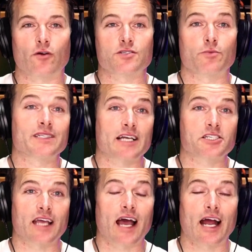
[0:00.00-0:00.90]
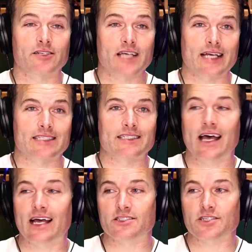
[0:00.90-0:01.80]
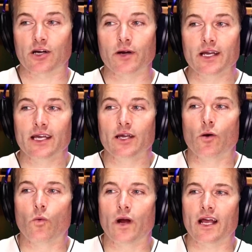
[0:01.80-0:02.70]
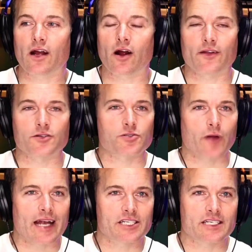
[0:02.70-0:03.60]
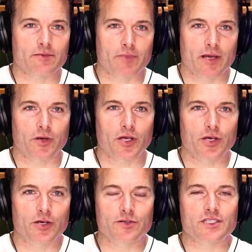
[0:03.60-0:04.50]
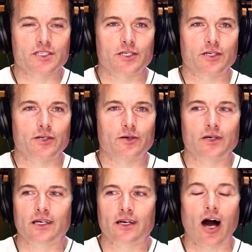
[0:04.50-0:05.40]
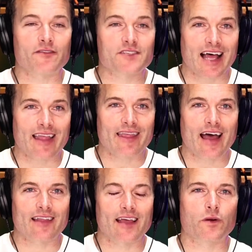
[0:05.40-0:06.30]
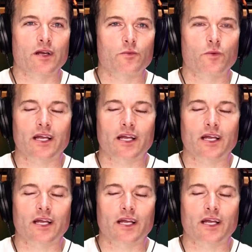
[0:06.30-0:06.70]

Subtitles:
potentially higher taxes then. So, what are there strategies that people use to offset that then, or what can